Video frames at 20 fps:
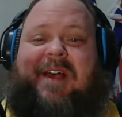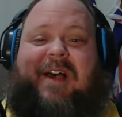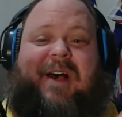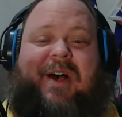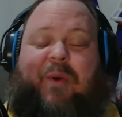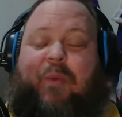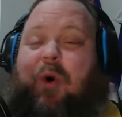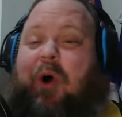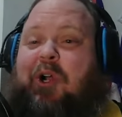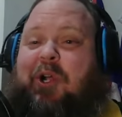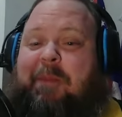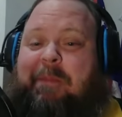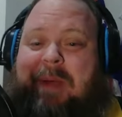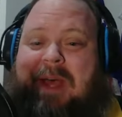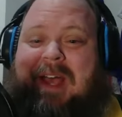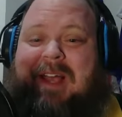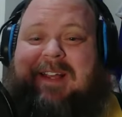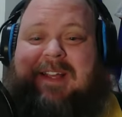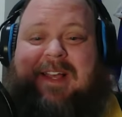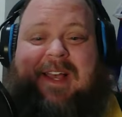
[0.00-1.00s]
Uh, welcome
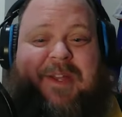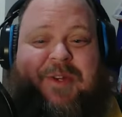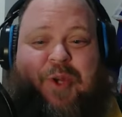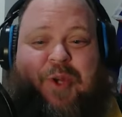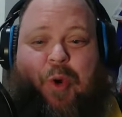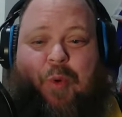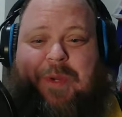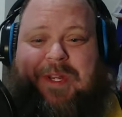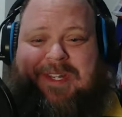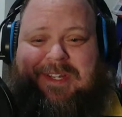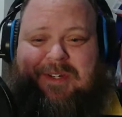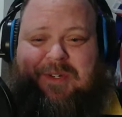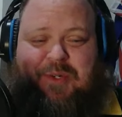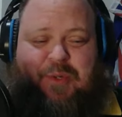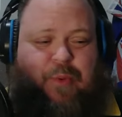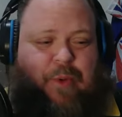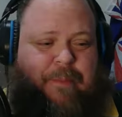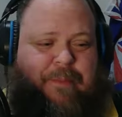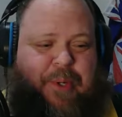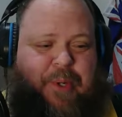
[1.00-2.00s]
back. I know we didn't
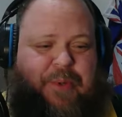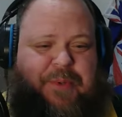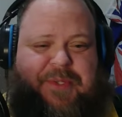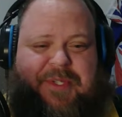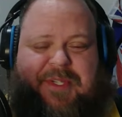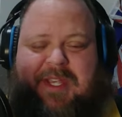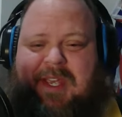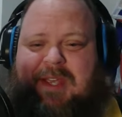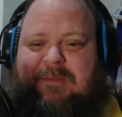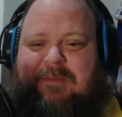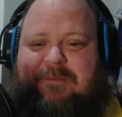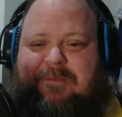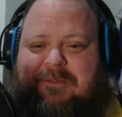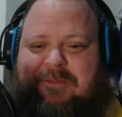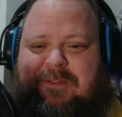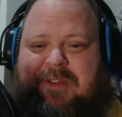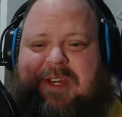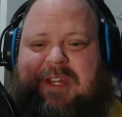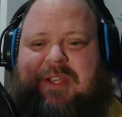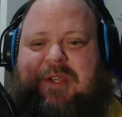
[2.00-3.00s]
do a post-game
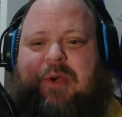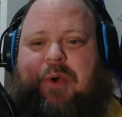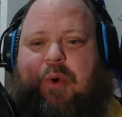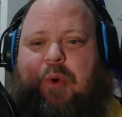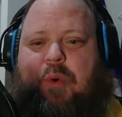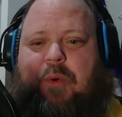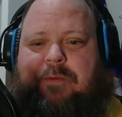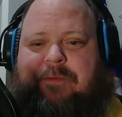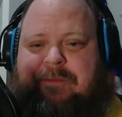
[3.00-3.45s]
video